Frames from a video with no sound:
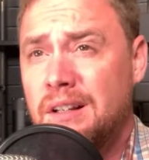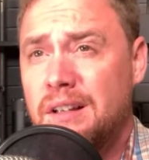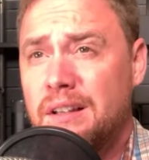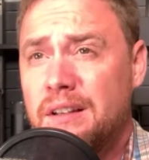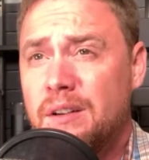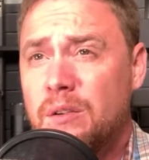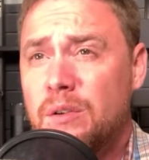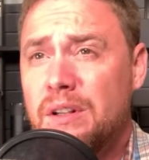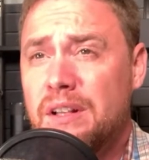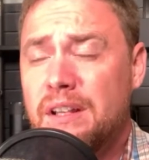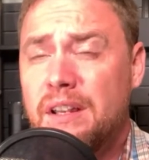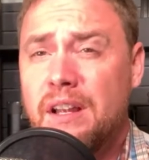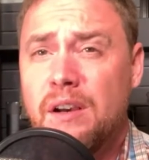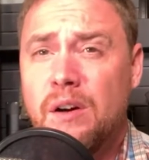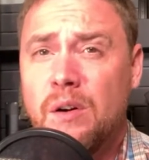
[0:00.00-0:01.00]

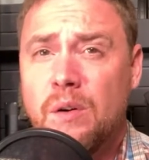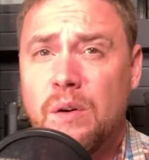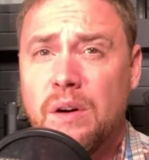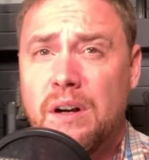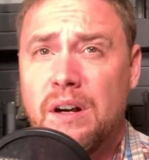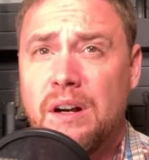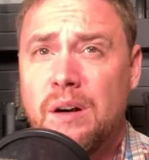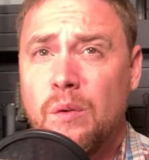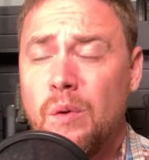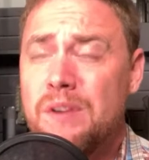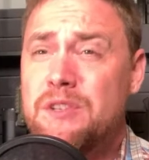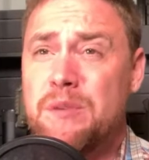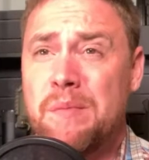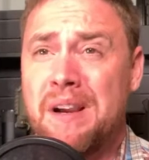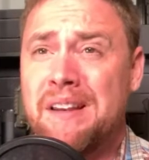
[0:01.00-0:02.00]
know
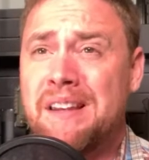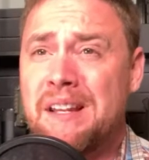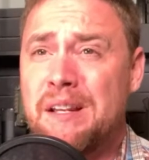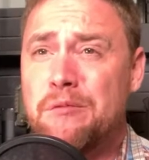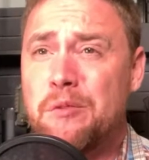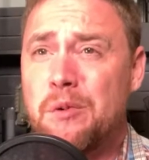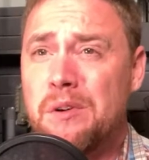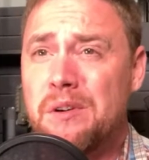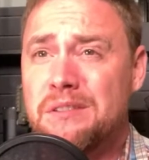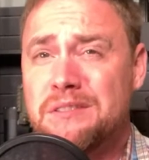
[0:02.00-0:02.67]
what you might need it for.